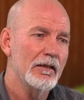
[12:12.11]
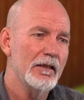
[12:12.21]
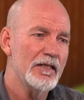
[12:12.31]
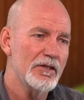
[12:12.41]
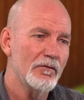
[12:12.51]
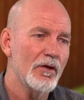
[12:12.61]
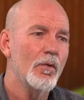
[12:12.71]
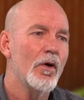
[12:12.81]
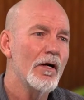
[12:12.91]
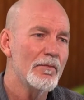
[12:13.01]
it's a
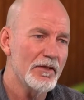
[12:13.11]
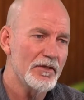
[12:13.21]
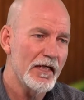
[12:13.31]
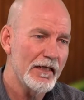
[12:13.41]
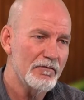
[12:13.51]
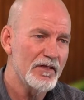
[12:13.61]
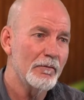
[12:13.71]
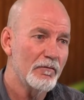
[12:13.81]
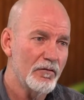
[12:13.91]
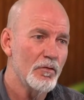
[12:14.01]
requirement to have
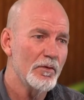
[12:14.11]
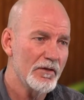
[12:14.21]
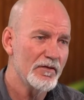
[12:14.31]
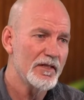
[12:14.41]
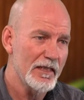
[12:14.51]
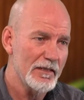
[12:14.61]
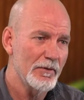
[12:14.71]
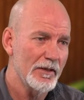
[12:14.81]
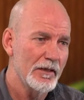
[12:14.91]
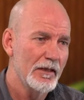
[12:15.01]
some formative assessment.